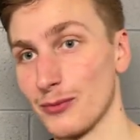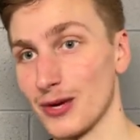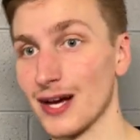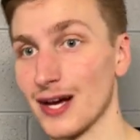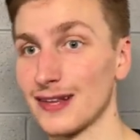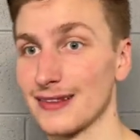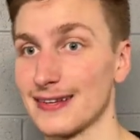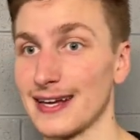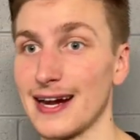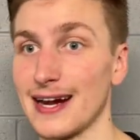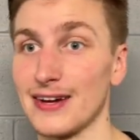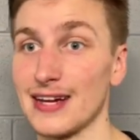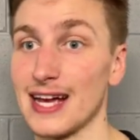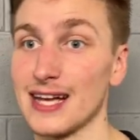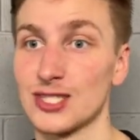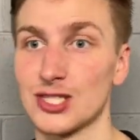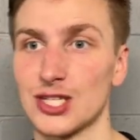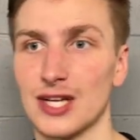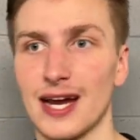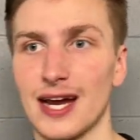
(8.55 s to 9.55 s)
We got here
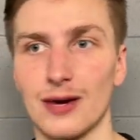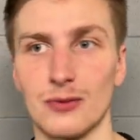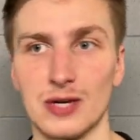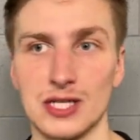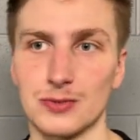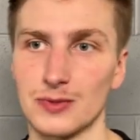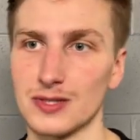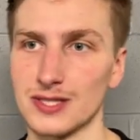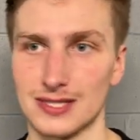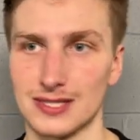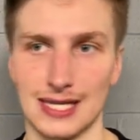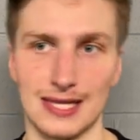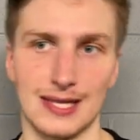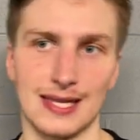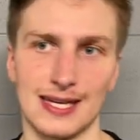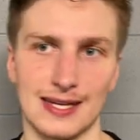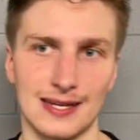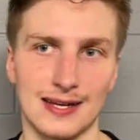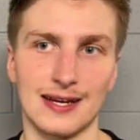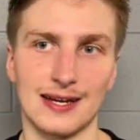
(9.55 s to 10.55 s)
yesterday, which was, I
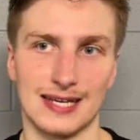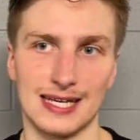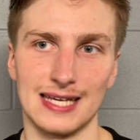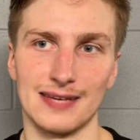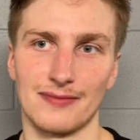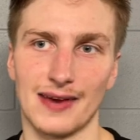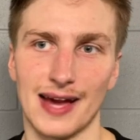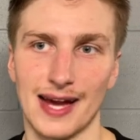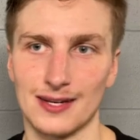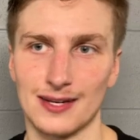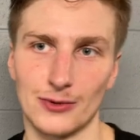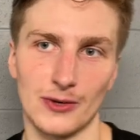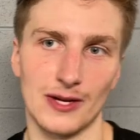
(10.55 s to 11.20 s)
think, a key factor.